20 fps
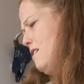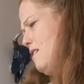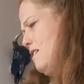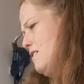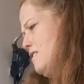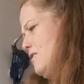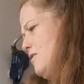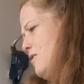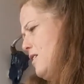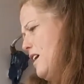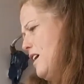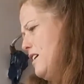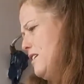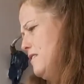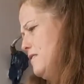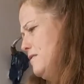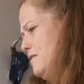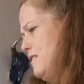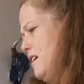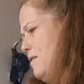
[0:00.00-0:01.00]
That's
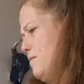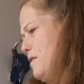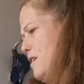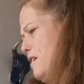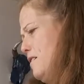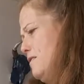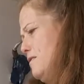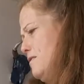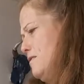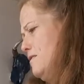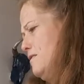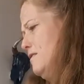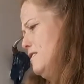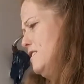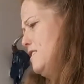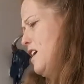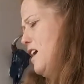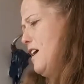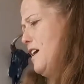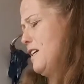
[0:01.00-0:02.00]
okay. I'm not
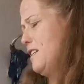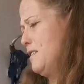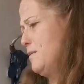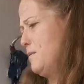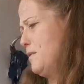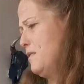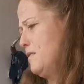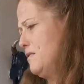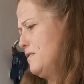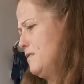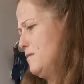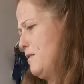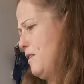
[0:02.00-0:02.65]
dying to put